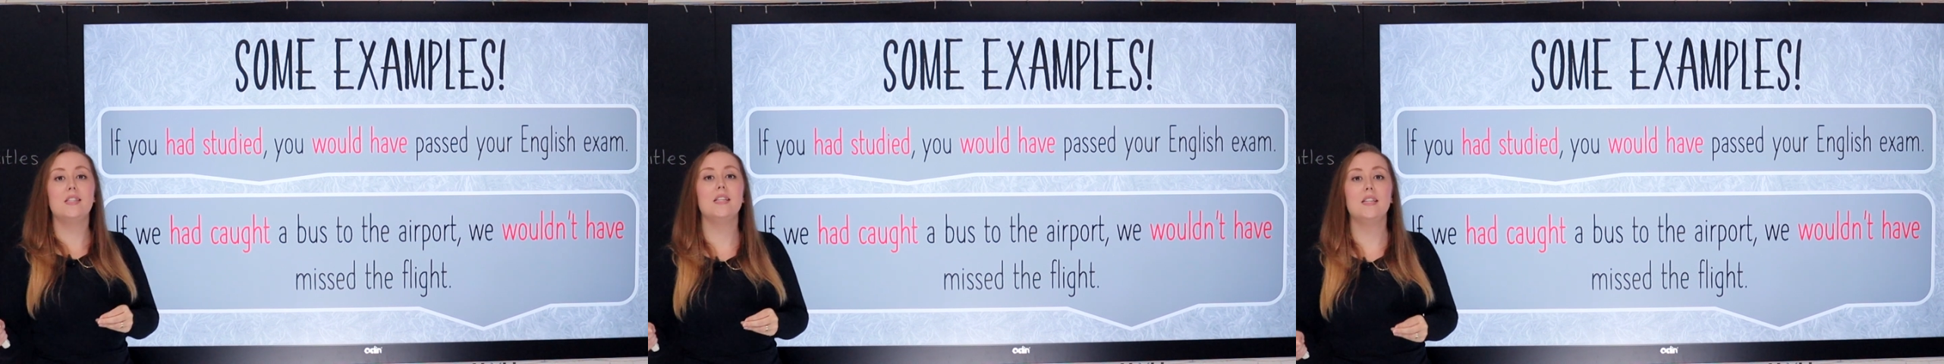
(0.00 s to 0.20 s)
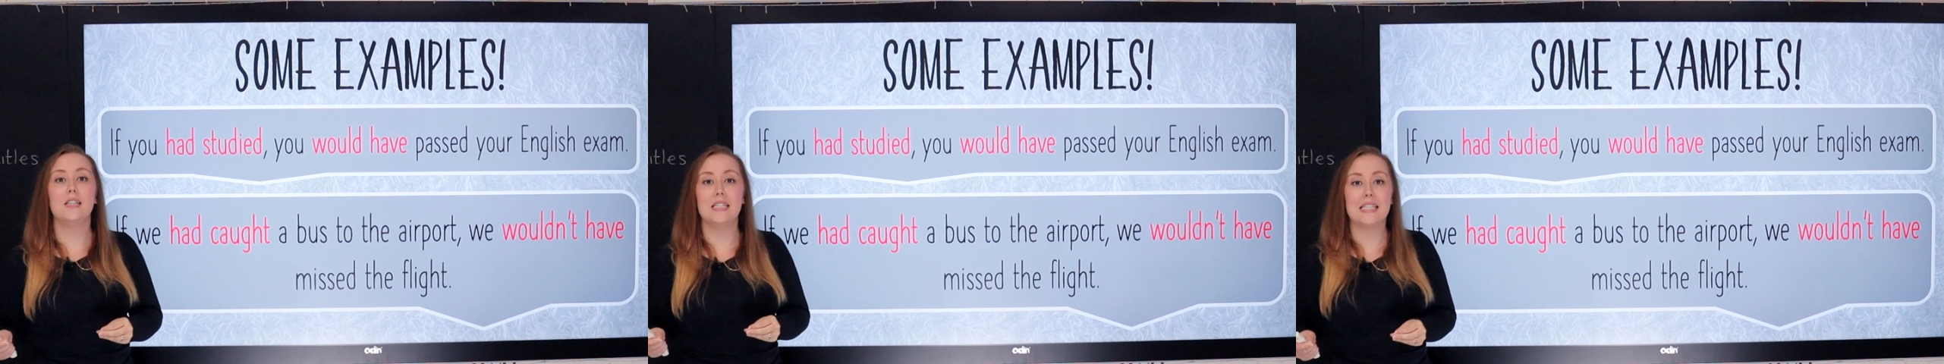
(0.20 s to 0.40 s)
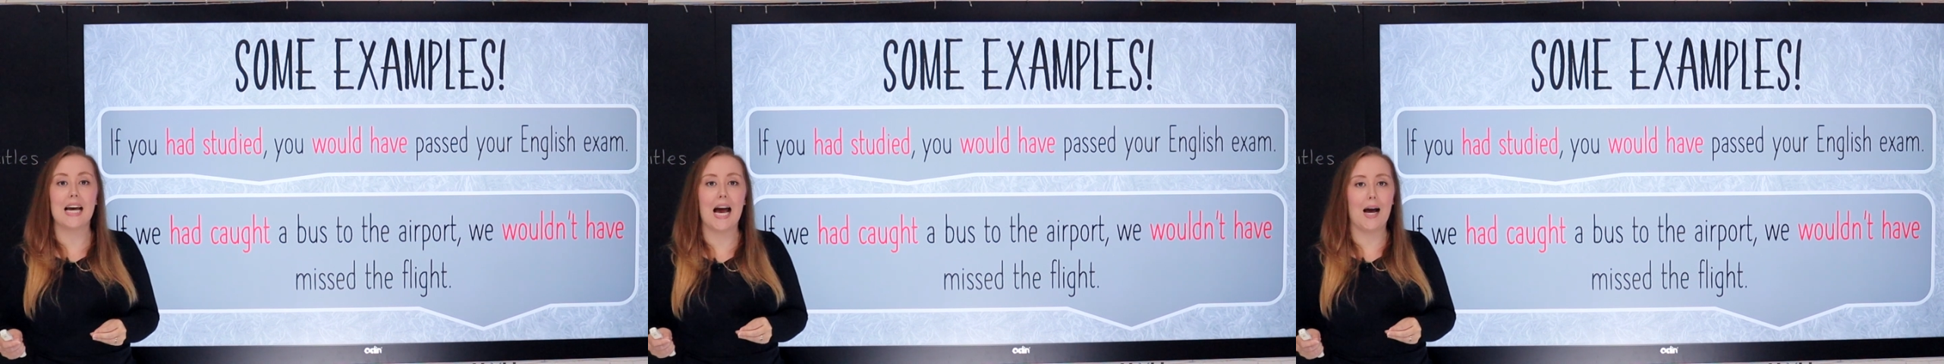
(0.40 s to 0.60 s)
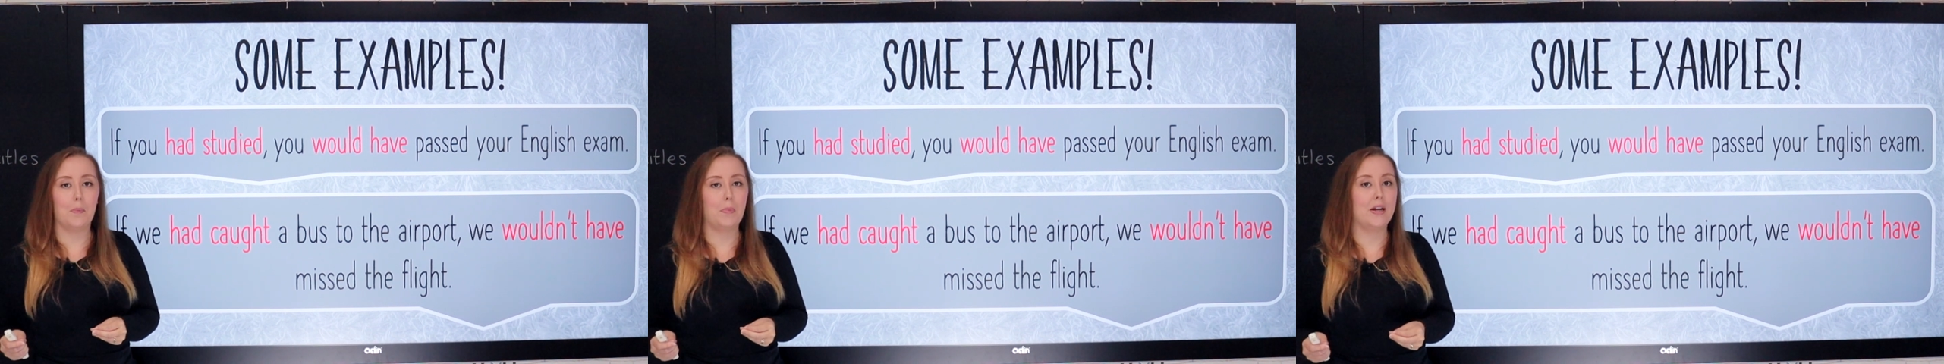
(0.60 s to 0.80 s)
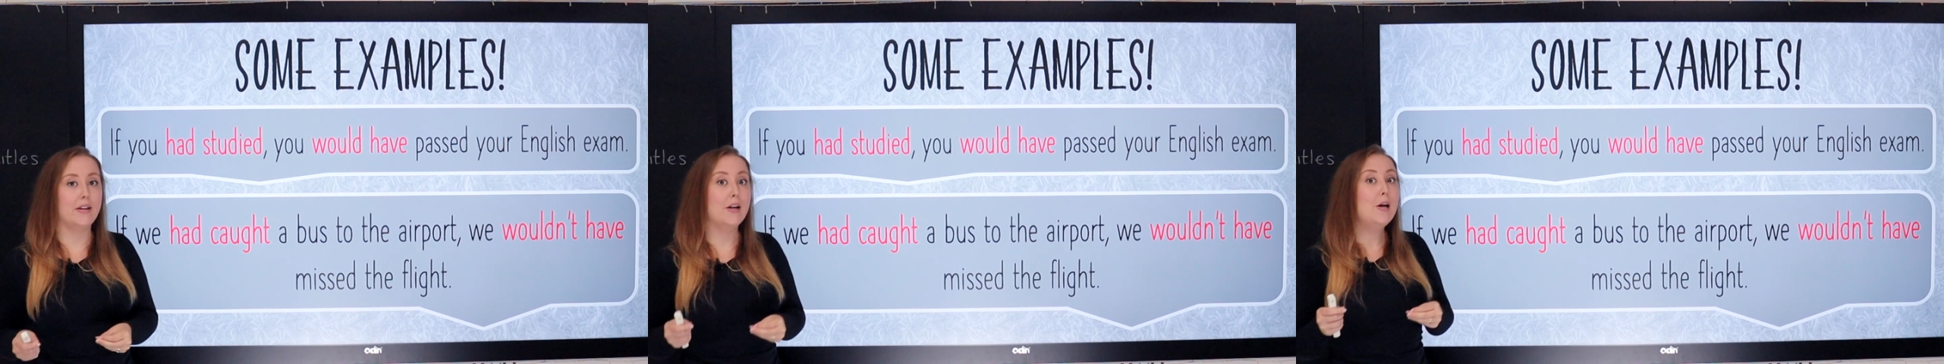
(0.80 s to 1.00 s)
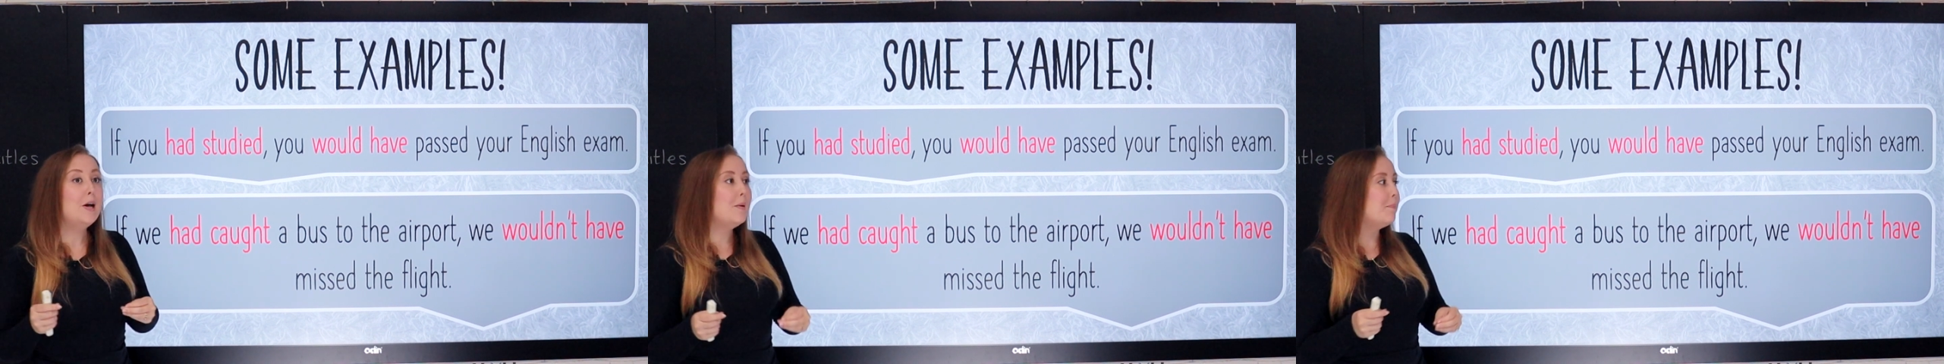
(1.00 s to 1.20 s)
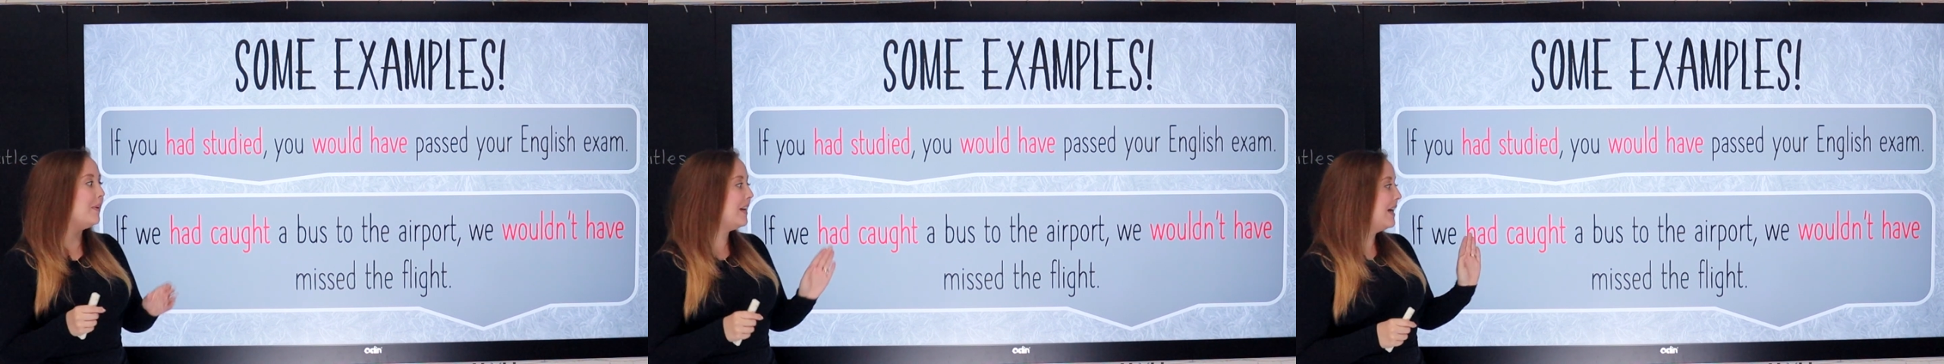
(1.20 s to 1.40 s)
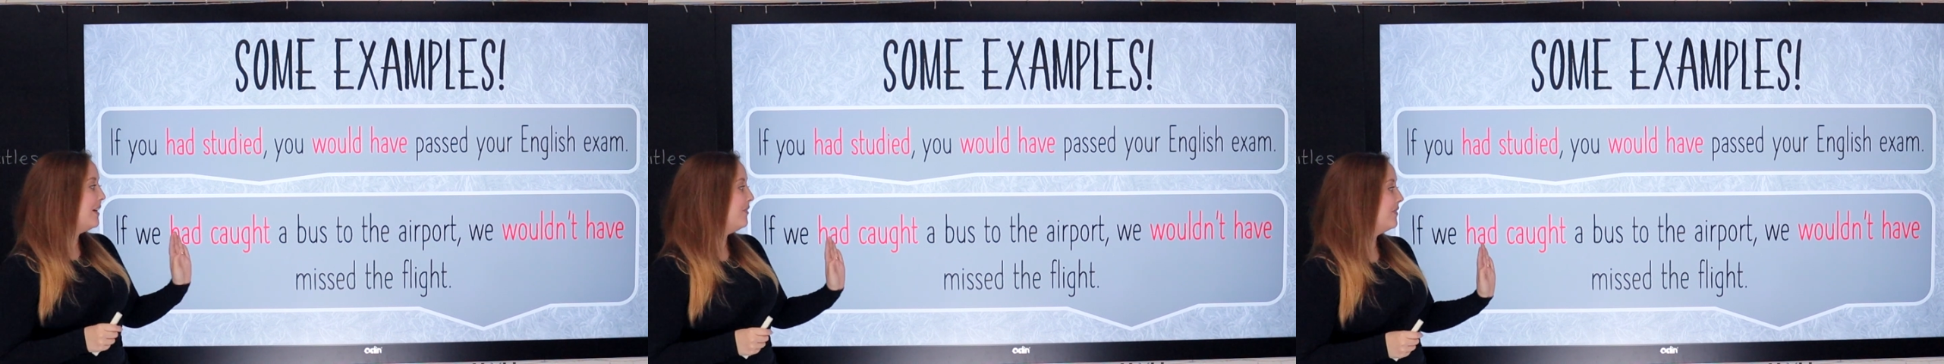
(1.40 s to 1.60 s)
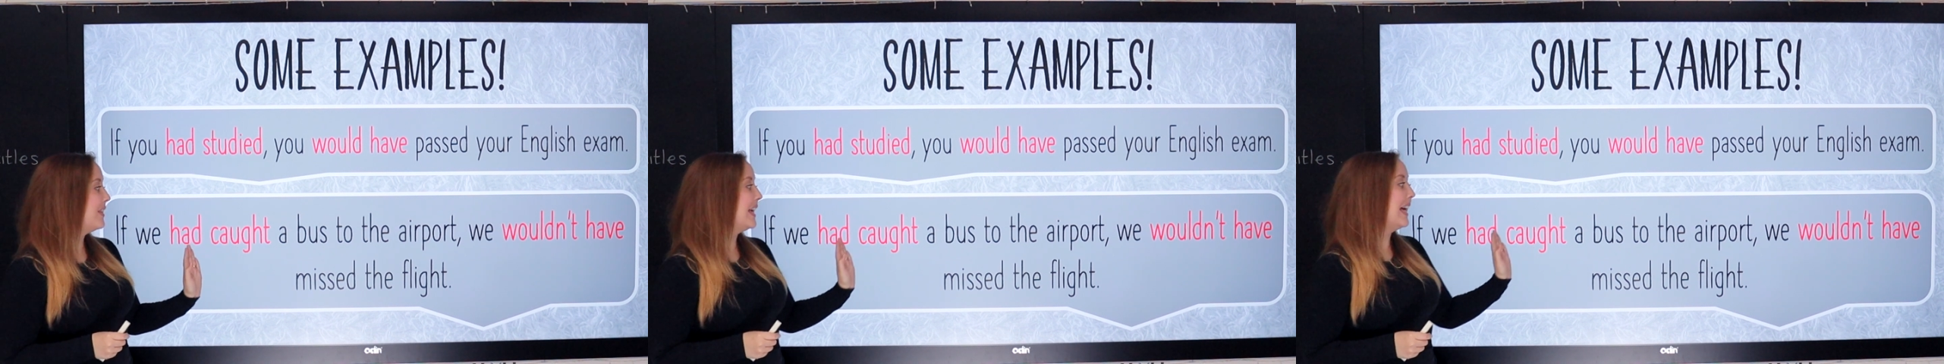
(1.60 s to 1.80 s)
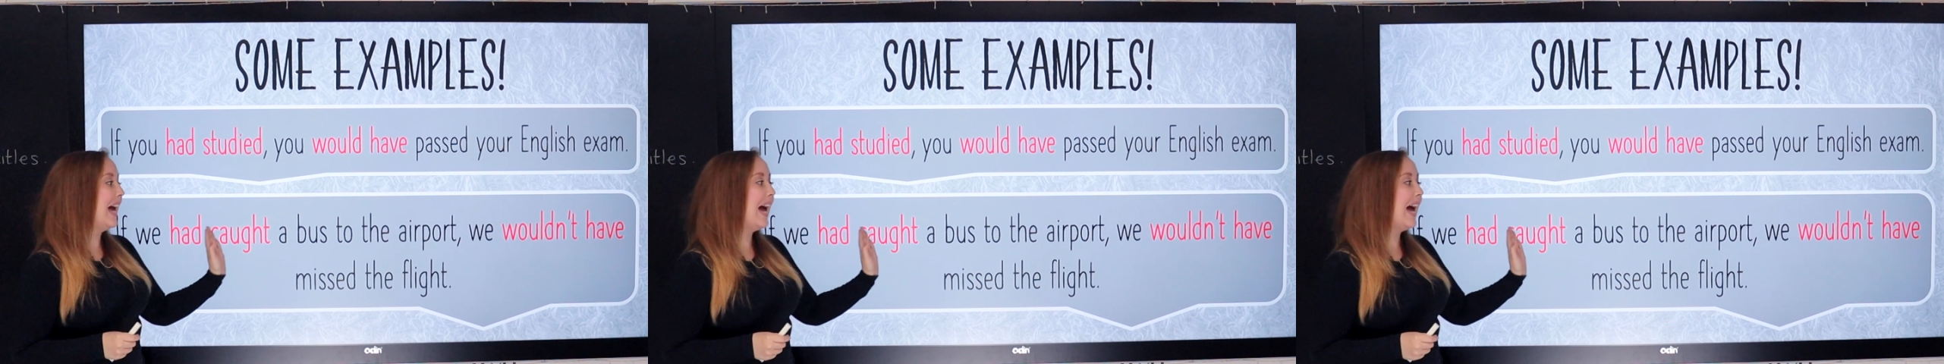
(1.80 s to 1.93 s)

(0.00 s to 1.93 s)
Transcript: didn't happen. But if they